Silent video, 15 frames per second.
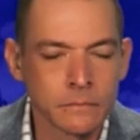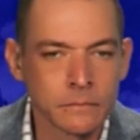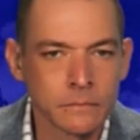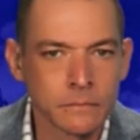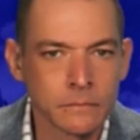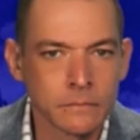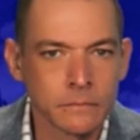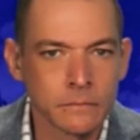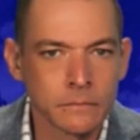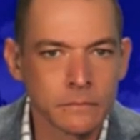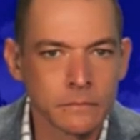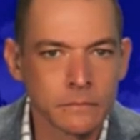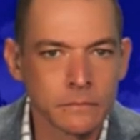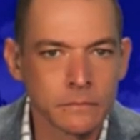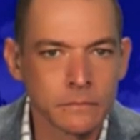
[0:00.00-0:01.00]

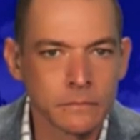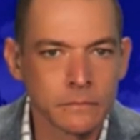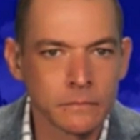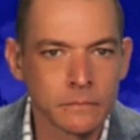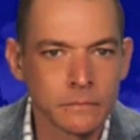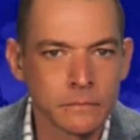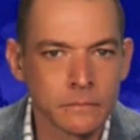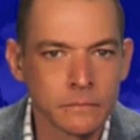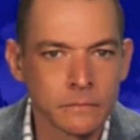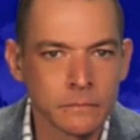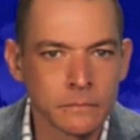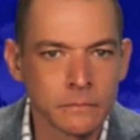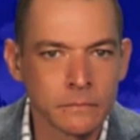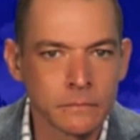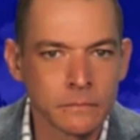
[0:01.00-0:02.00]

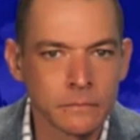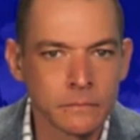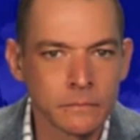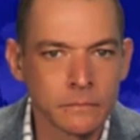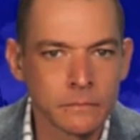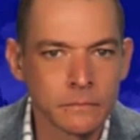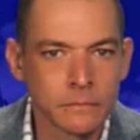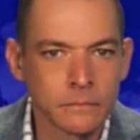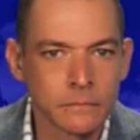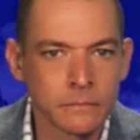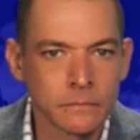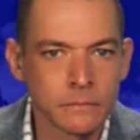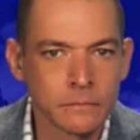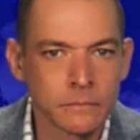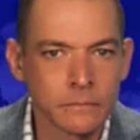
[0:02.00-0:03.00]

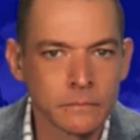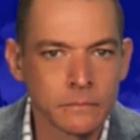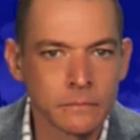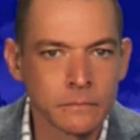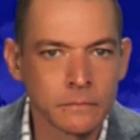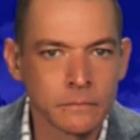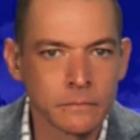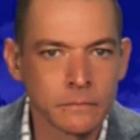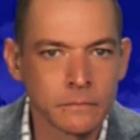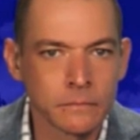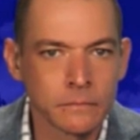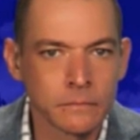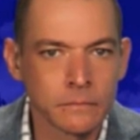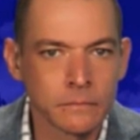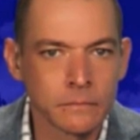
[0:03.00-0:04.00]

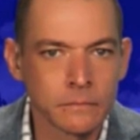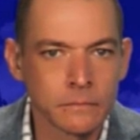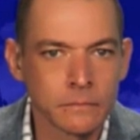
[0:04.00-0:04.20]
This person isn't speaking.